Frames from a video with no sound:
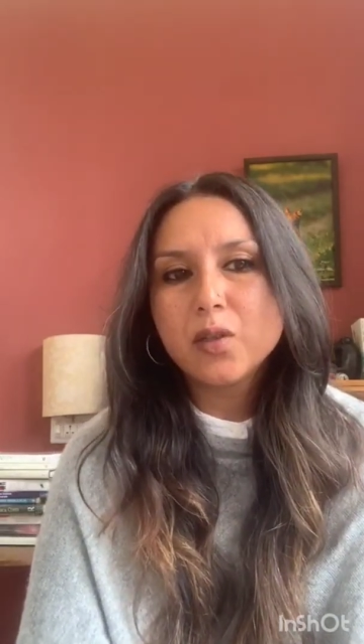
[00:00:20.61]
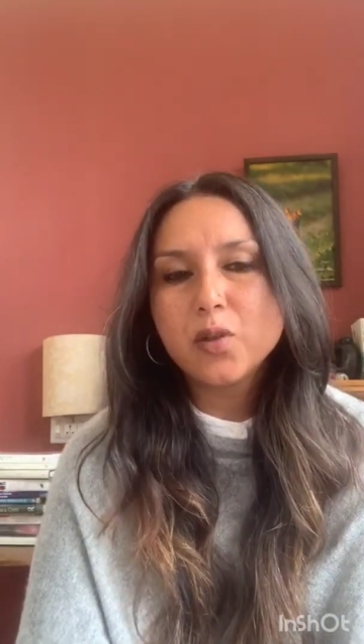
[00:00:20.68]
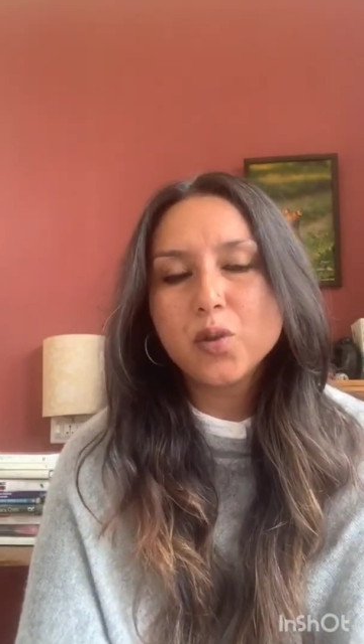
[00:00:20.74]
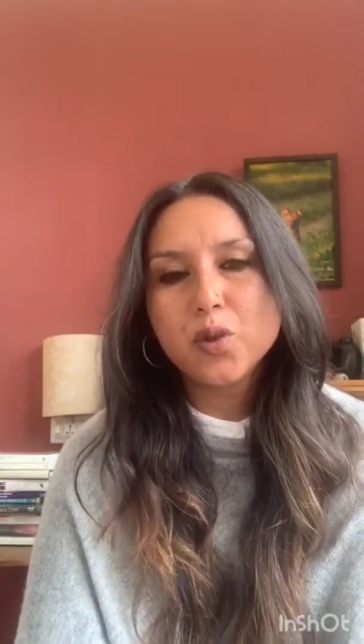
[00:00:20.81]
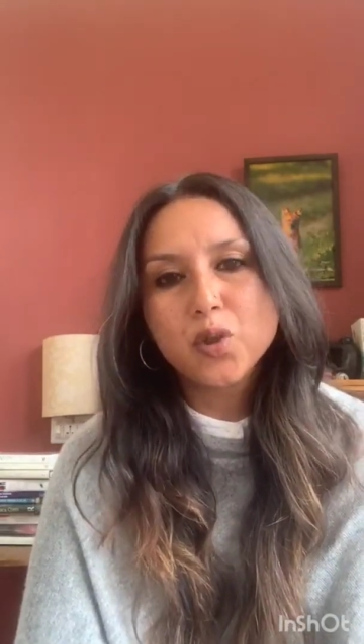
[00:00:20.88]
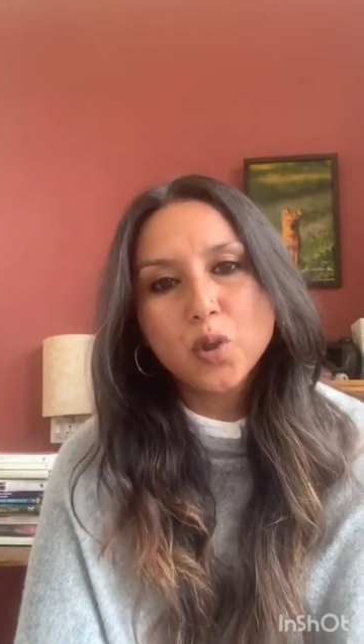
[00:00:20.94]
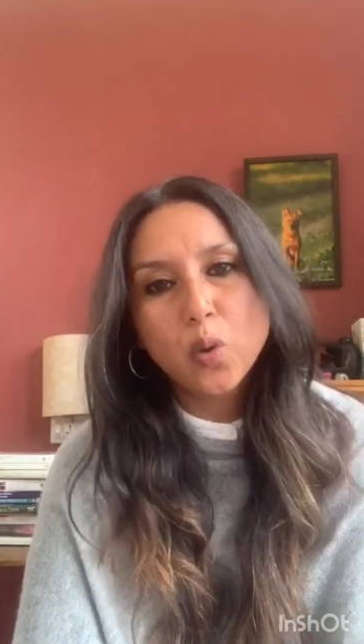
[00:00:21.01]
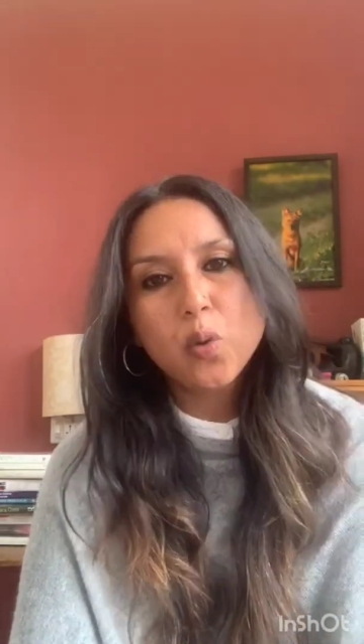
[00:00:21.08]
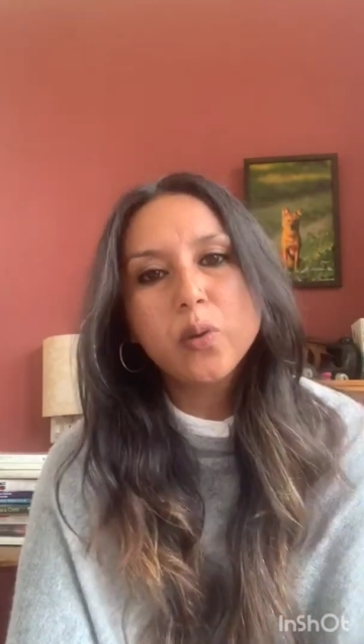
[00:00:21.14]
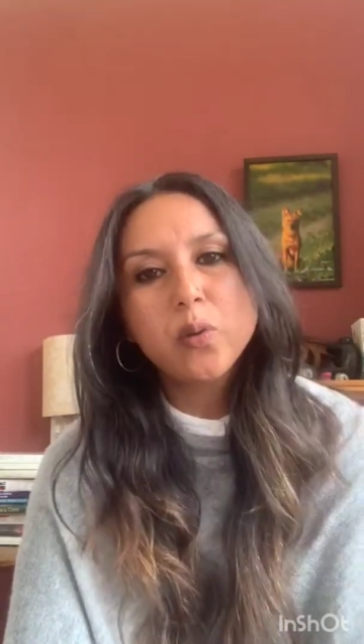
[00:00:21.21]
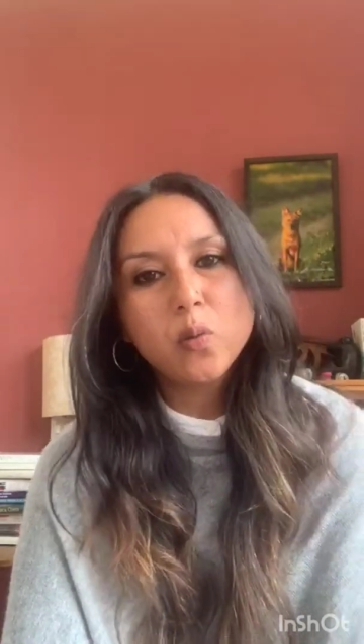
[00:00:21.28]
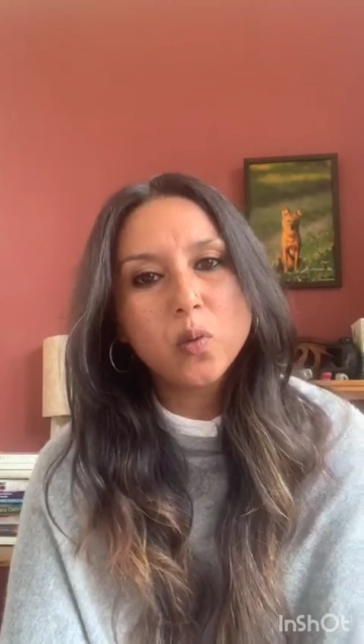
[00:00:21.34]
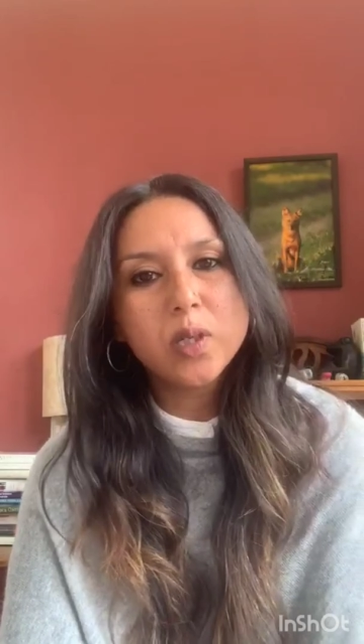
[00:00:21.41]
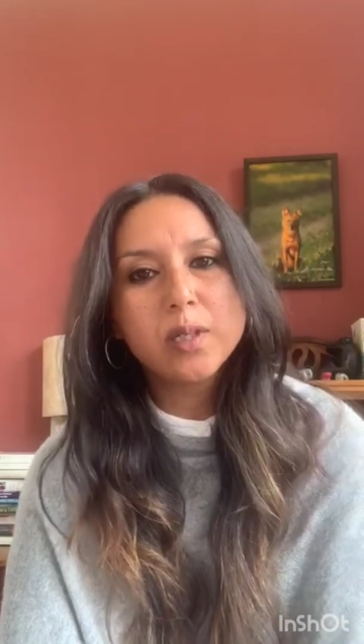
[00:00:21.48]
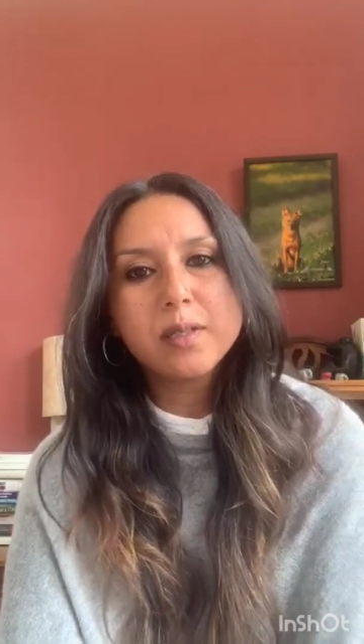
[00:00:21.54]
to show the
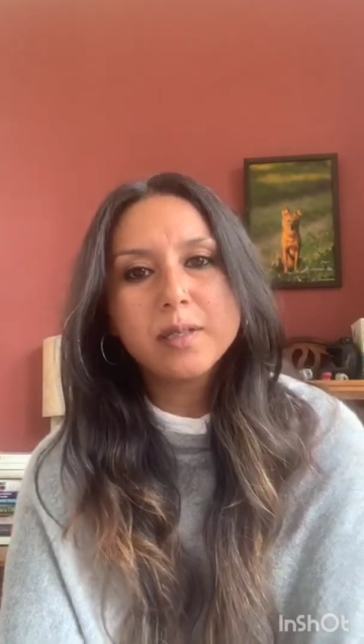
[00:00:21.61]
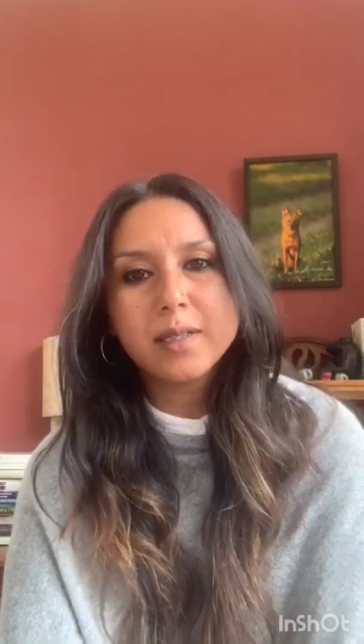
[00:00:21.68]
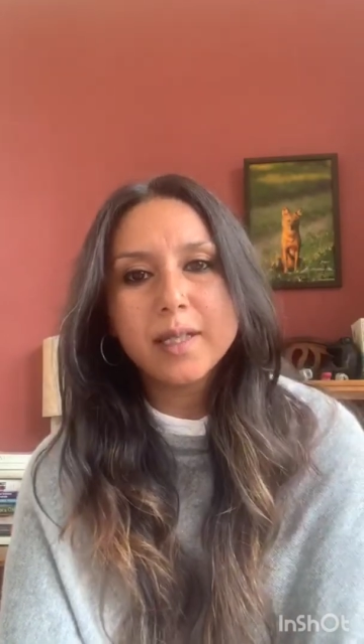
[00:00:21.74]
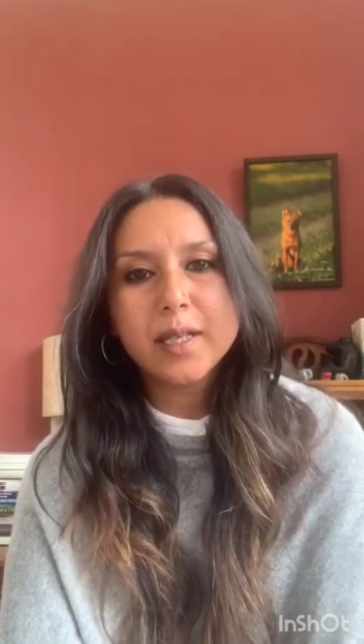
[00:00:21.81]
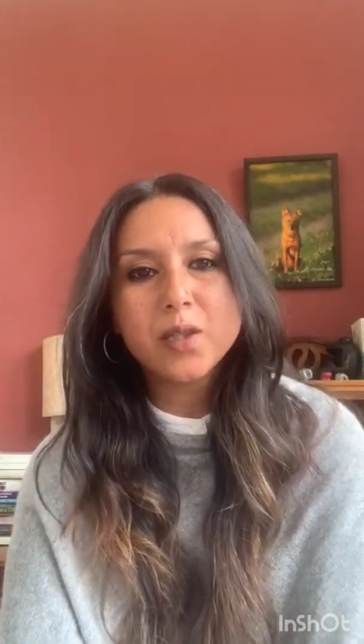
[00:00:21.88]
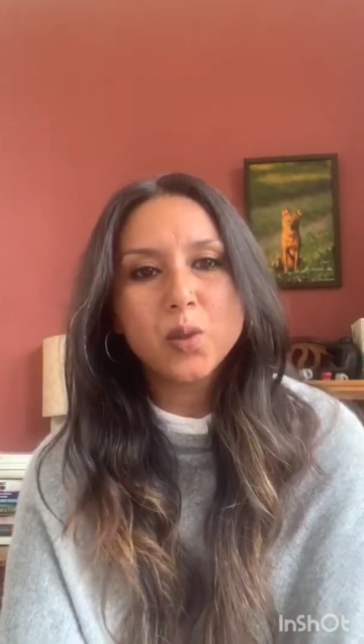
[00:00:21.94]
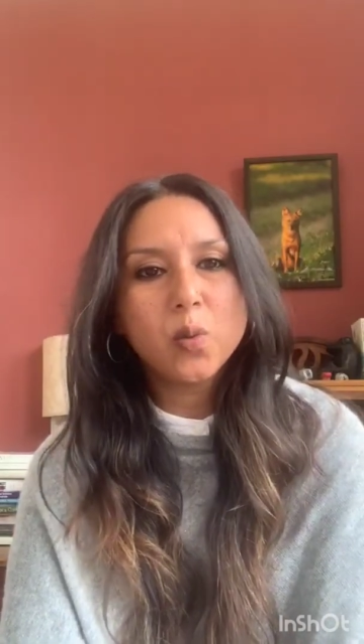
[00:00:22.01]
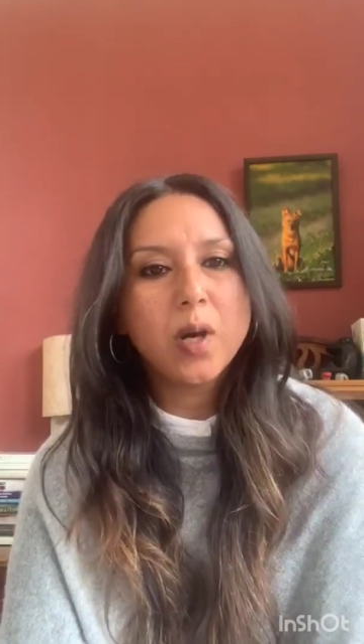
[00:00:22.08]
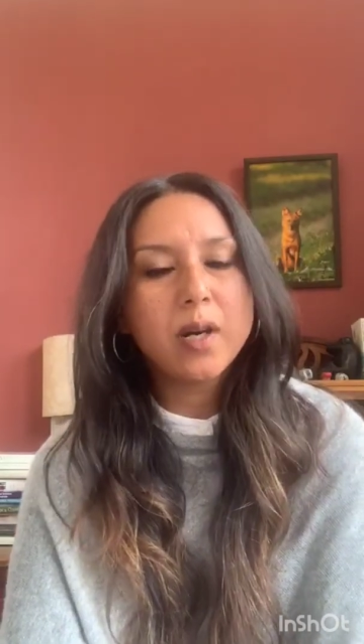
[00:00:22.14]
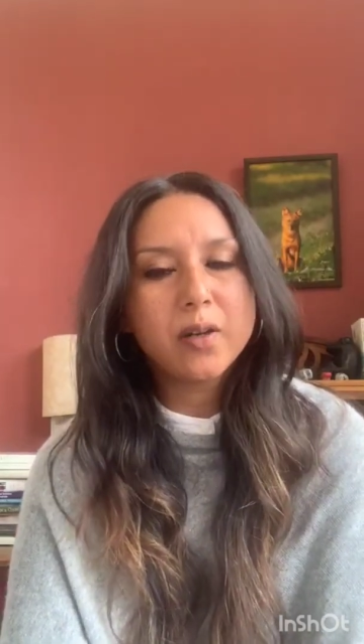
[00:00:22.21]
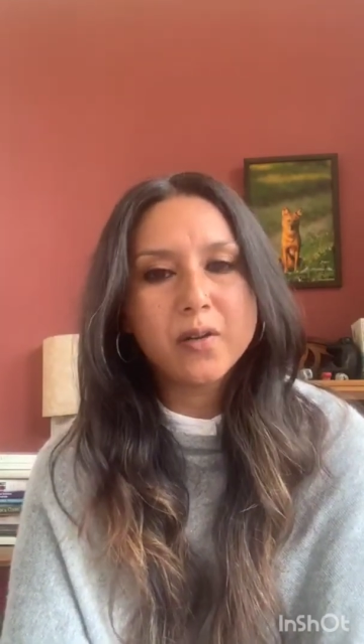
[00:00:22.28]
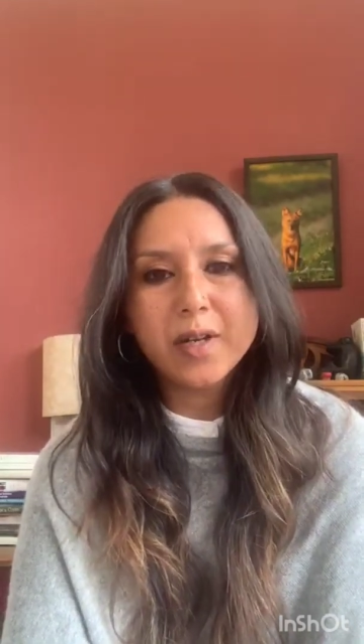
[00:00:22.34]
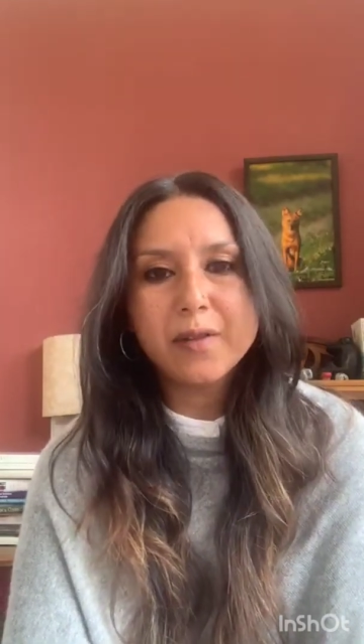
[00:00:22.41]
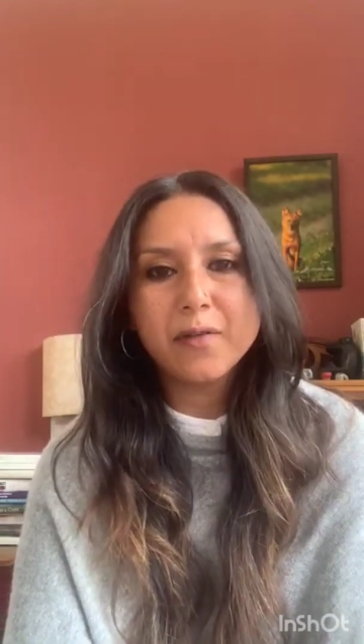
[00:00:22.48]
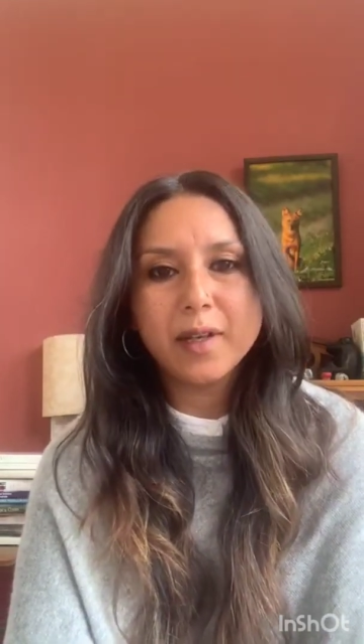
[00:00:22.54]
world that you are
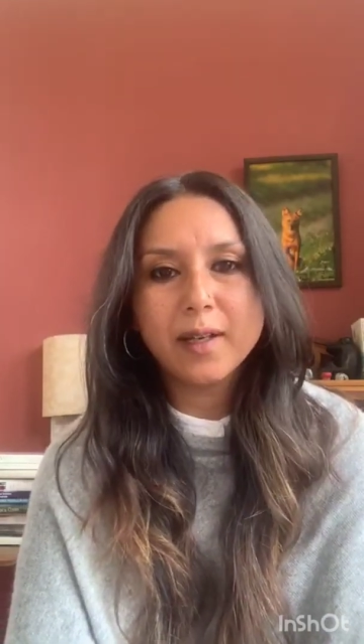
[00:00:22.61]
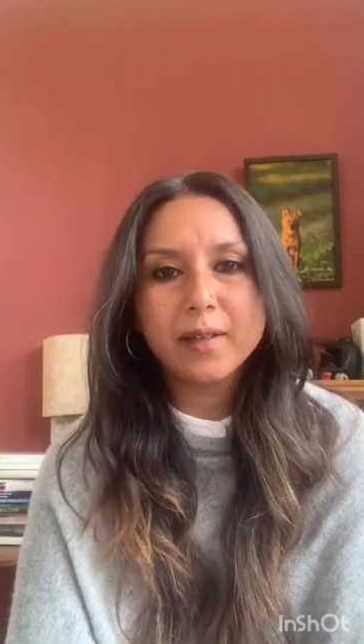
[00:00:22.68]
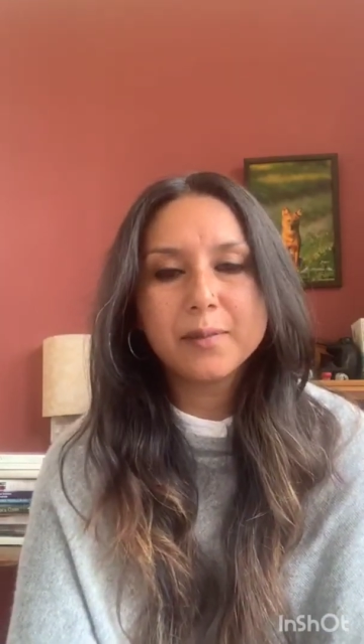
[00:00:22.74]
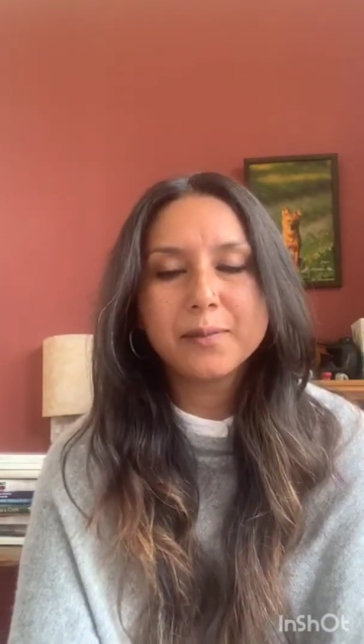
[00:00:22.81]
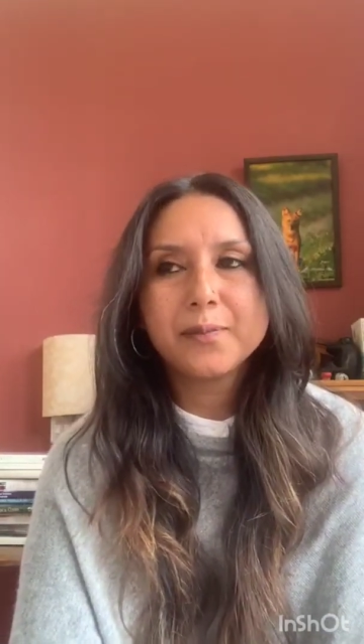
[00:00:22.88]
grieving?